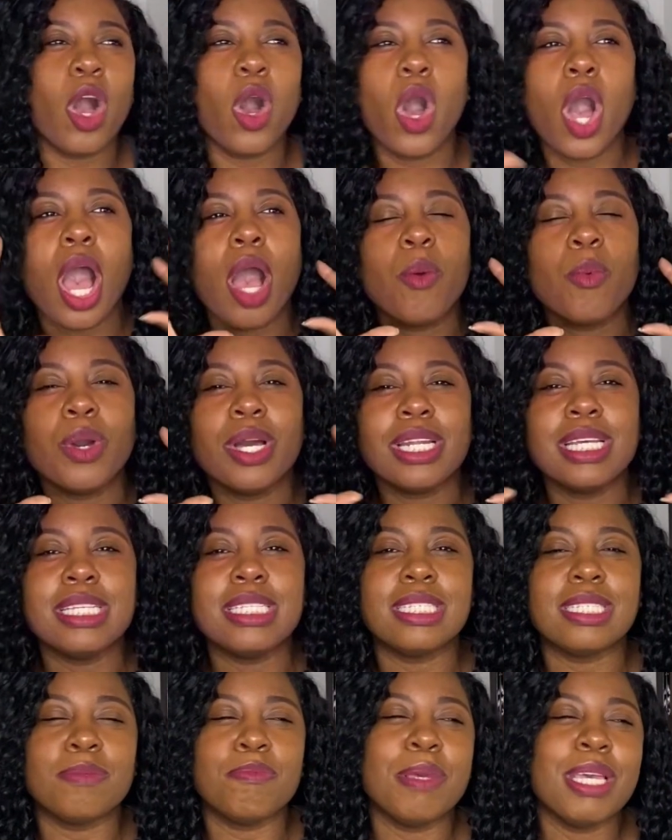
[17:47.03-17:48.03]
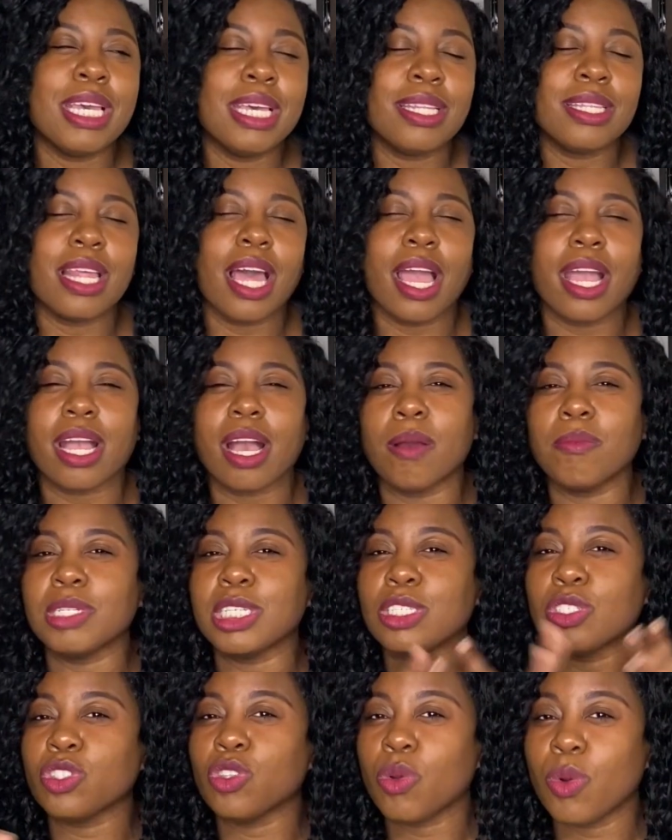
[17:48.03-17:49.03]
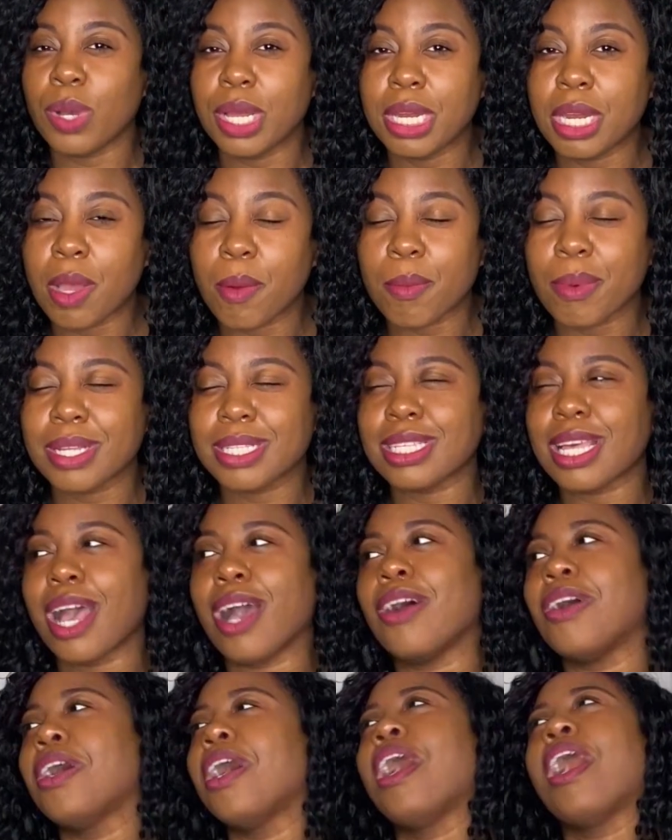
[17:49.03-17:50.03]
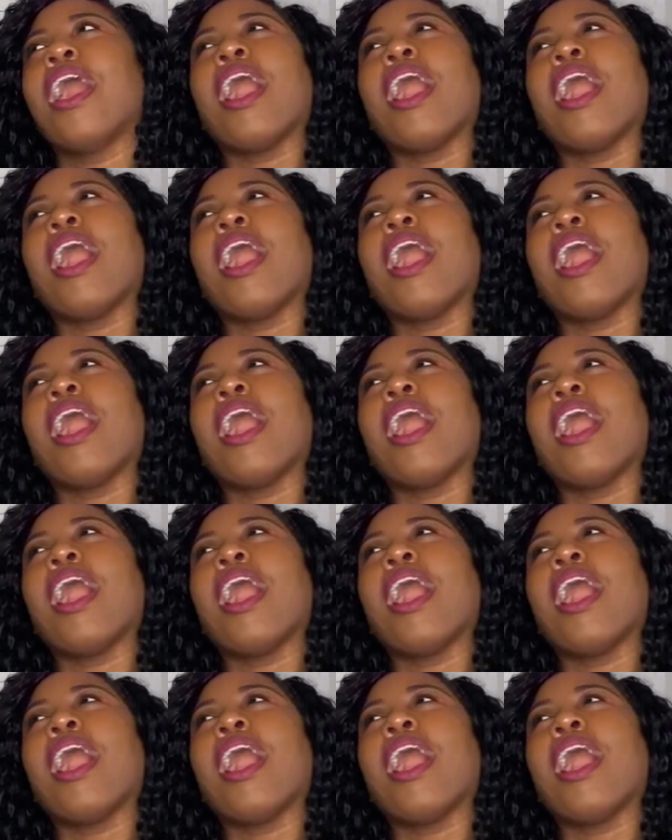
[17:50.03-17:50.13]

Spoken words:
oh, I want to spend like, I'm just throwing numbers out.